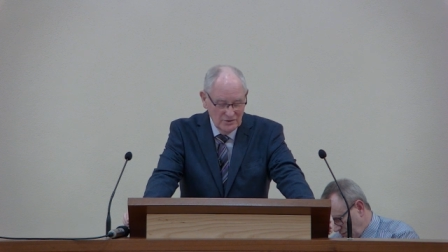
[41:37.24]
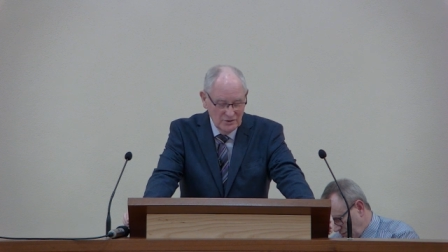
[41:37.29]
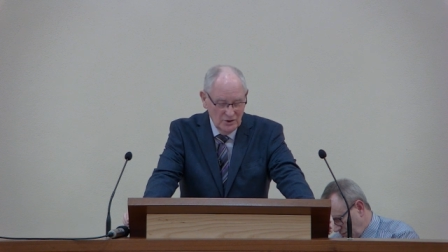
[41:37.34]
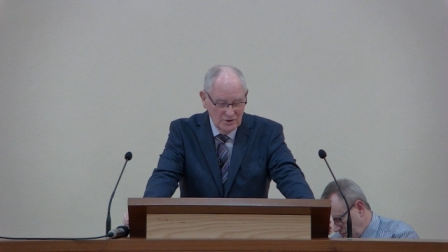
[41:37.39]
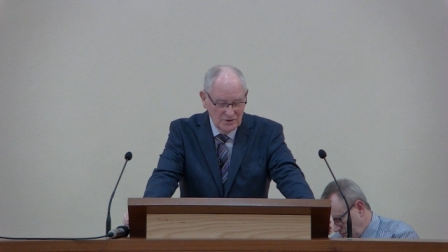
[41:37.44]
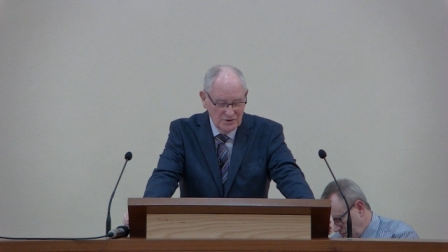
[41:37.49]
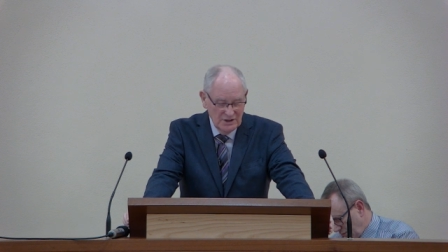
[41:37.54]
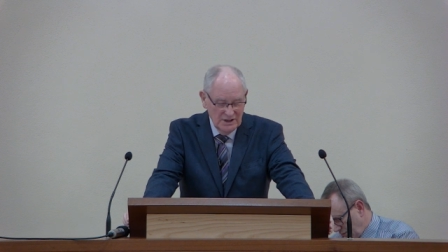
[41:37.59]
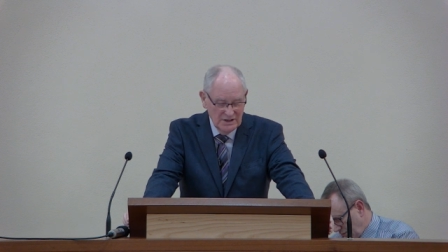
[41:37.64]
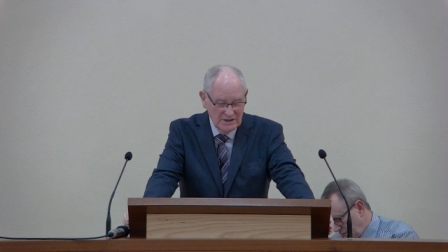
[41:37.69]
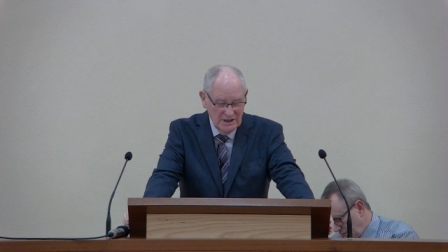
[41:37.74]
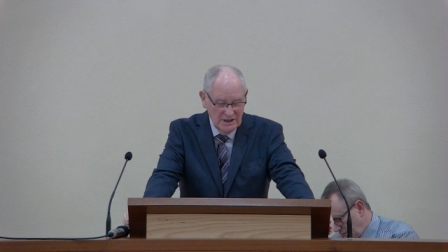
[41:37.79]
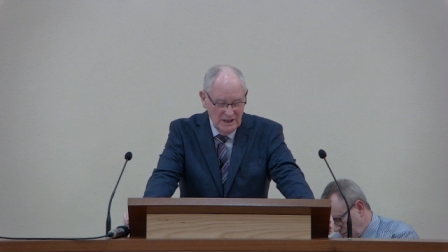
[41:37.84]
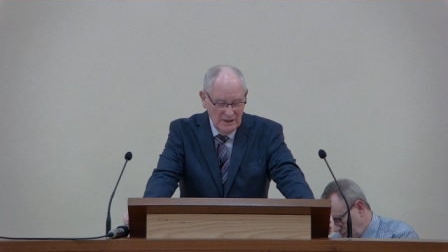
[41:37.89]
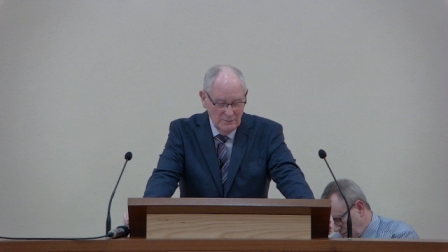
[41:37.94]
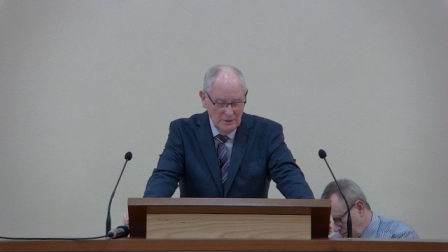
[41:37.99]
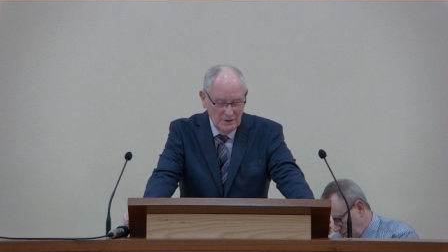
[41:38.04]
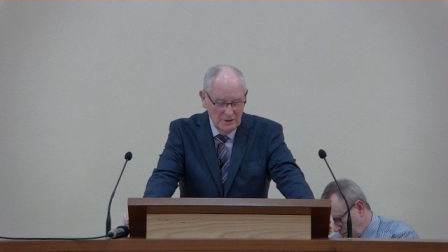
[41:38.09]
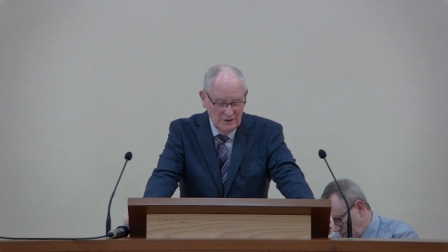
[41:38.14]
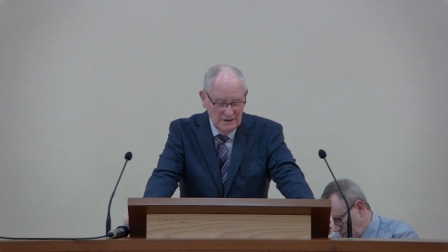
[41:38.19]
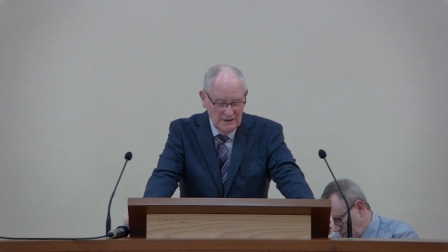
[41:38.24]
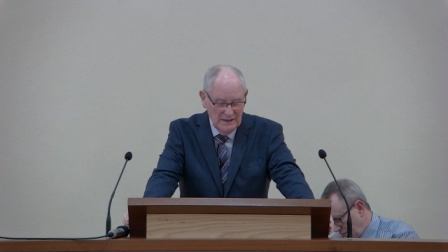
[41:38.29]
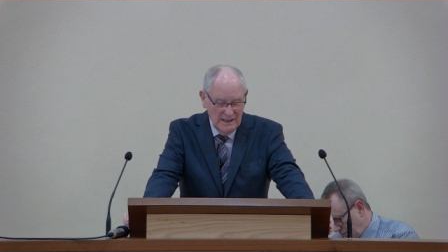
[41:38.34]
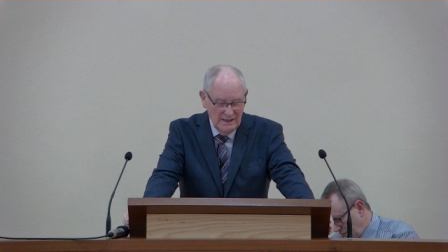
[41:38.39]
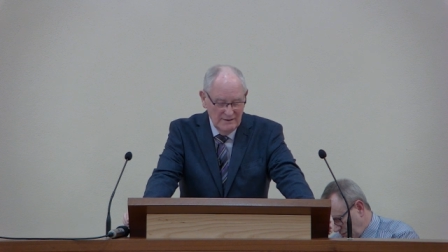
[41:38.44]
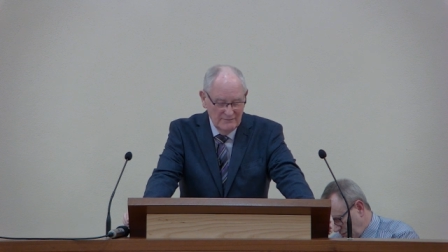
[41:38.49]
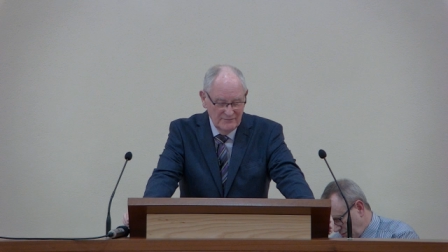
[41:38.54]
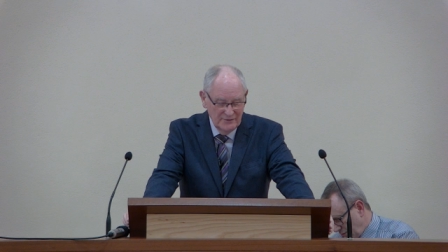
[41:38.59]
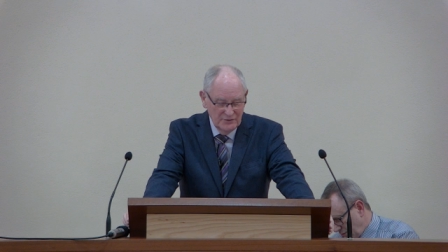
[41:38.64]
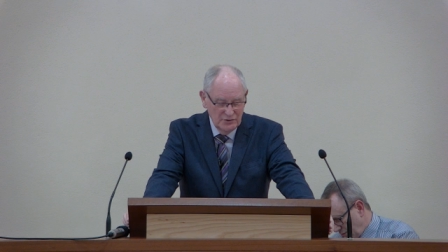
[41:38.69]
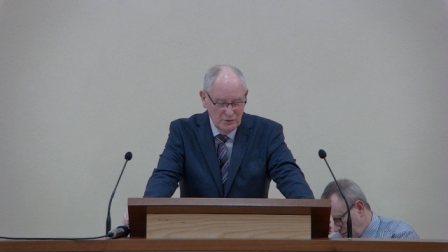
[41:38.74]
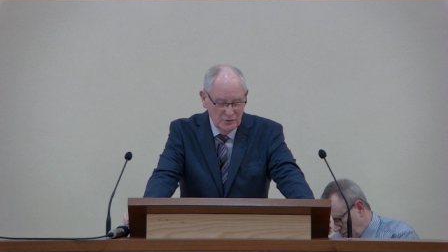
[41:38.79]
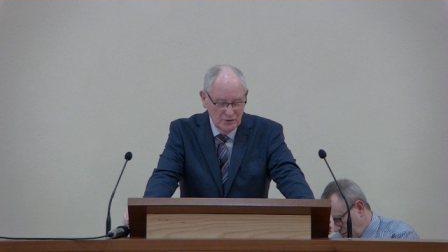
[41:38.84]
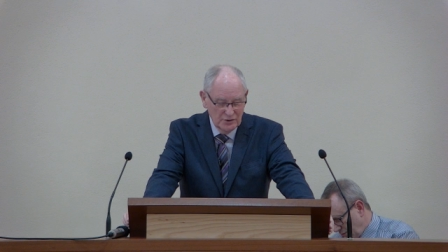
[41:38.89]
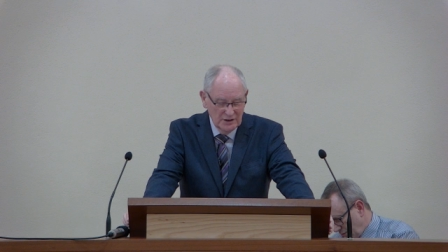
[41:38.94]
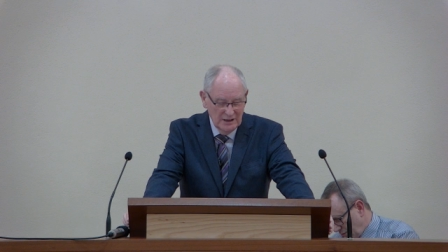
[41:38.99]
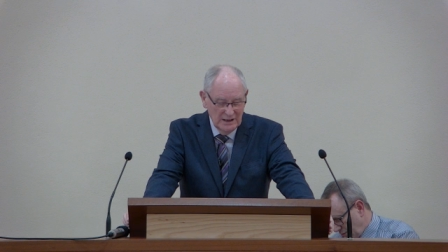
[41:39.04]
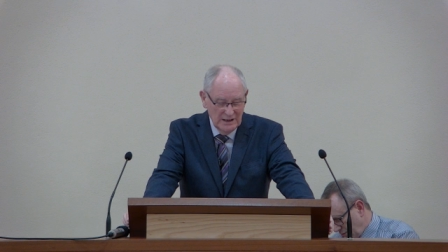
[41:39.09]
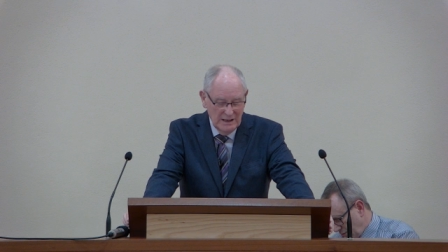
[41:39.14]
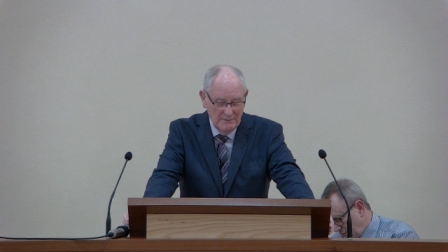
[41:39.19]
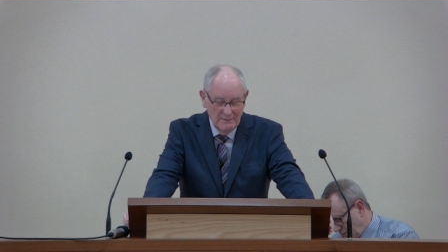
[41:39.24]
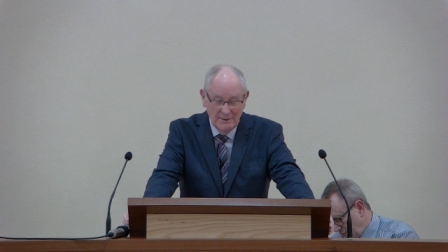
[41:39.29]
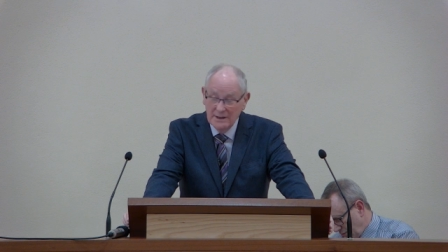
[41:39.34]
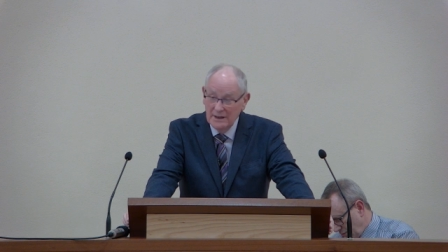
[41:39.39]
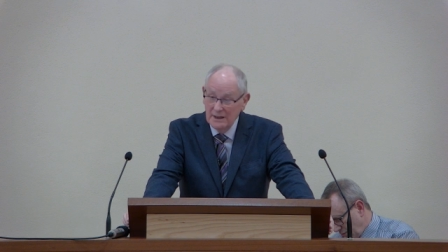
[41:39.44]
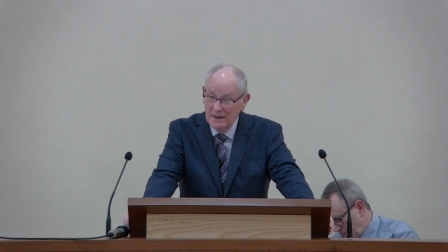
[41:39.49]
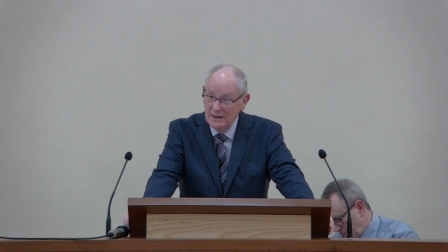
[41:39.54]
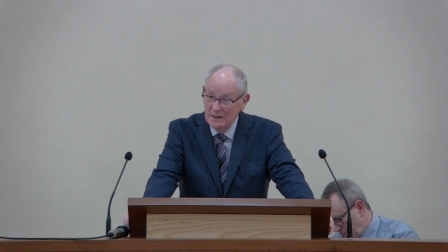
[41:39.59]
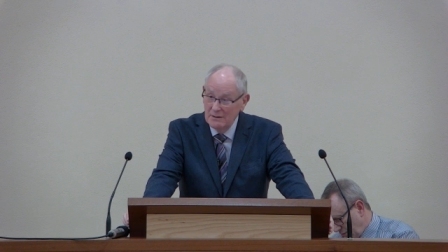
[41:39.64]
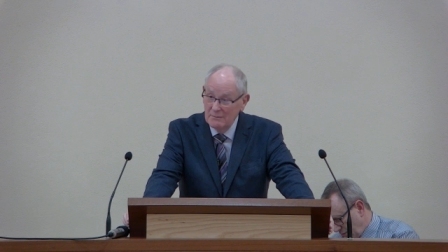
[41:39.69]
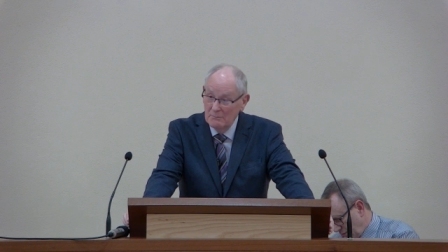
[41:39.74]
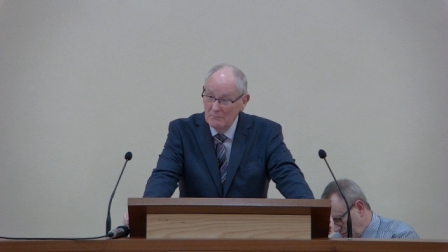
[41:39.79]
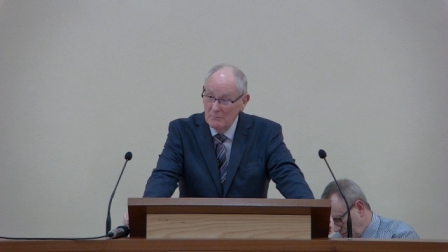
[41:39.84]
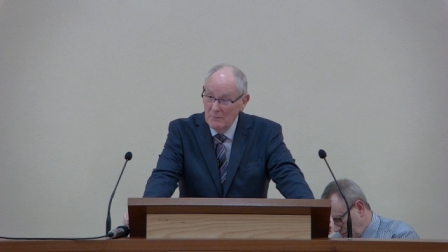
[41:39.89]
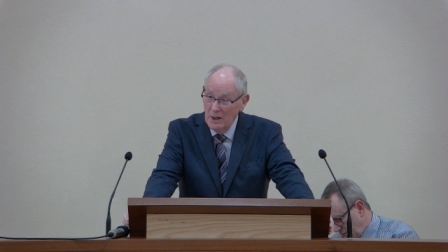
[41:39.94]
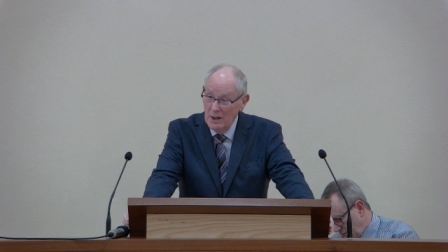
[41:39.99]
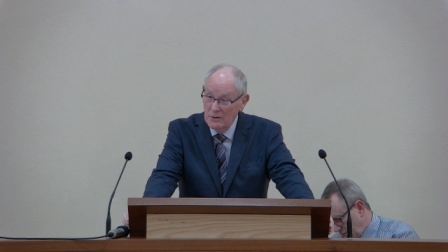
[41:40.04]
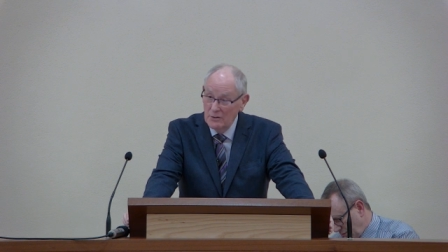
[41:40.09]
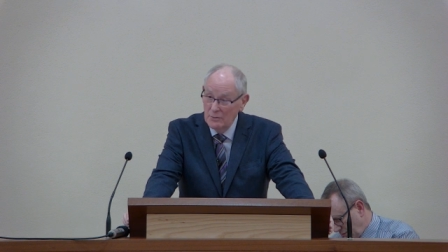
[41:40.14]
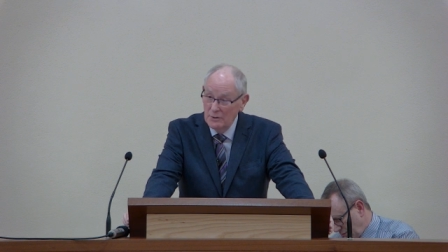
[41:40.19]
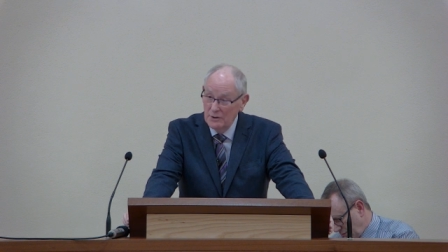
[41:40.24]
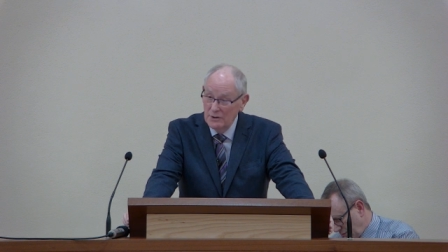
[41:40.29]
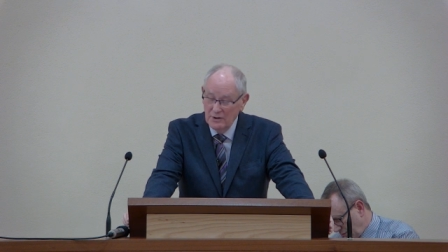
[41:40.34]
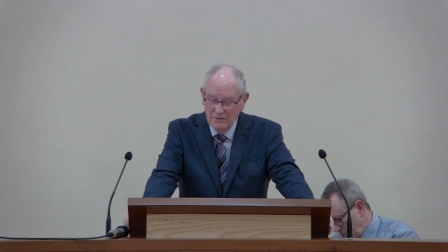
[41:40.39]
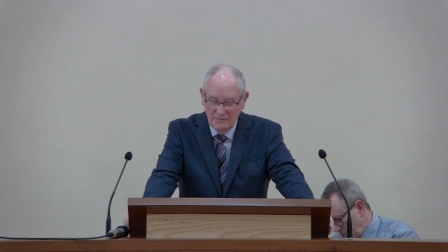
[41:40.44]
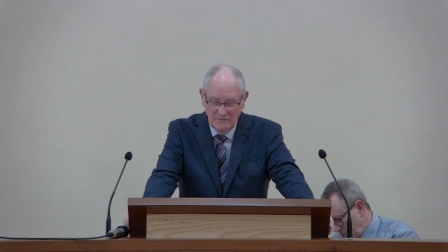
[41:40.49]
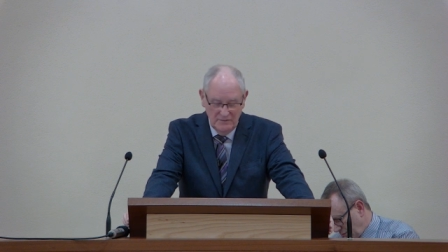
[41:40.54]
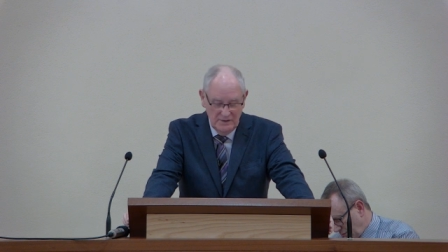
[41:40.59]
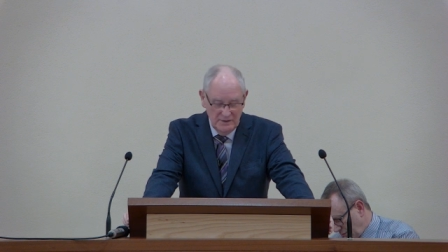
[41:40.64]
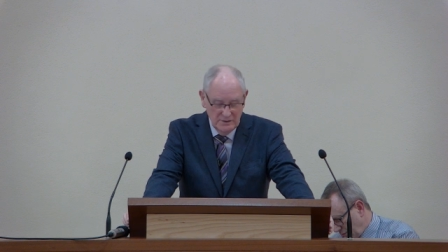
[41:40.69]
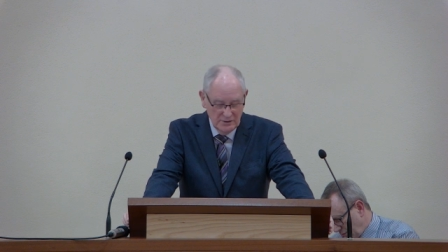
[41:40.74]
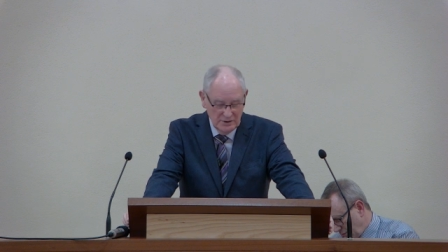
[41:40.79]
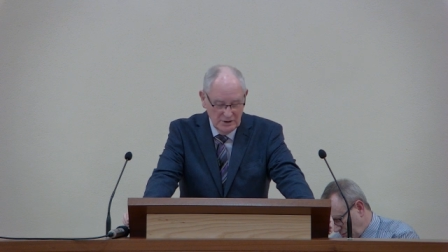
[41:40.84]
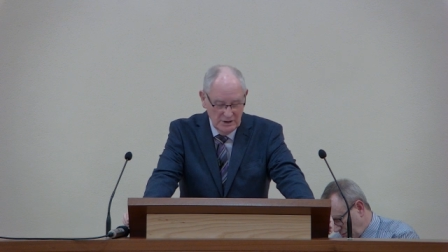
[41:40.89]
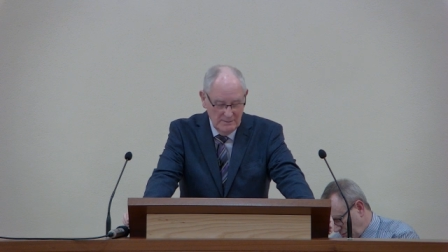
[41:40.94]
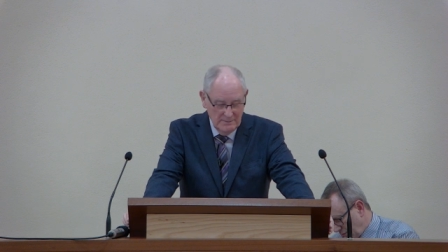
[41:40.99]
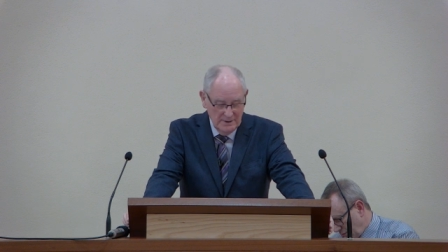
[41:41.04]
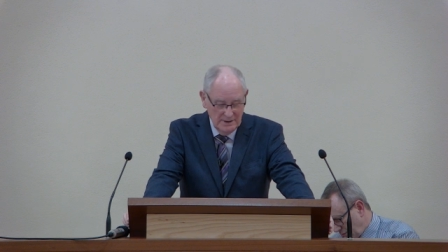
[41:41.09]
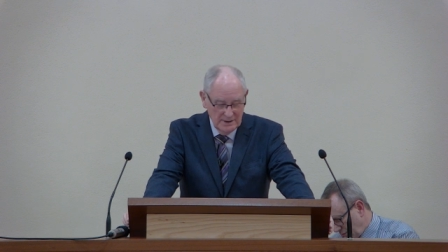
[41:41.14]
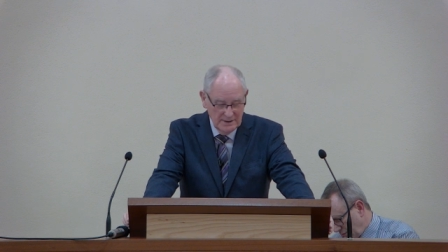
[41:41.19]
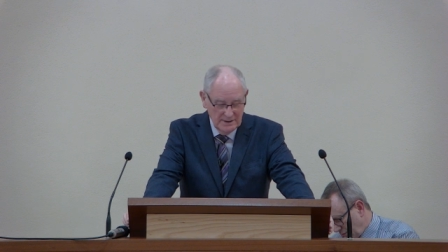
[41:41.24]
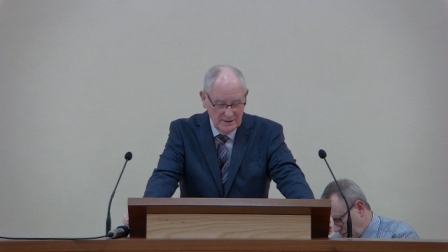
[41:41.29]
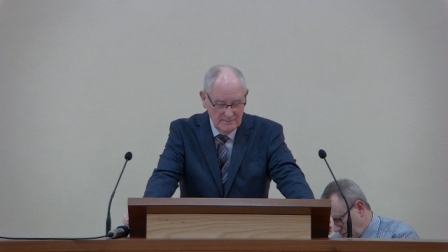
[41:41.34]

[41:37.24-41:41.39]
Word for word: God says, I will laugh at your calamity, mock when your fear cometh.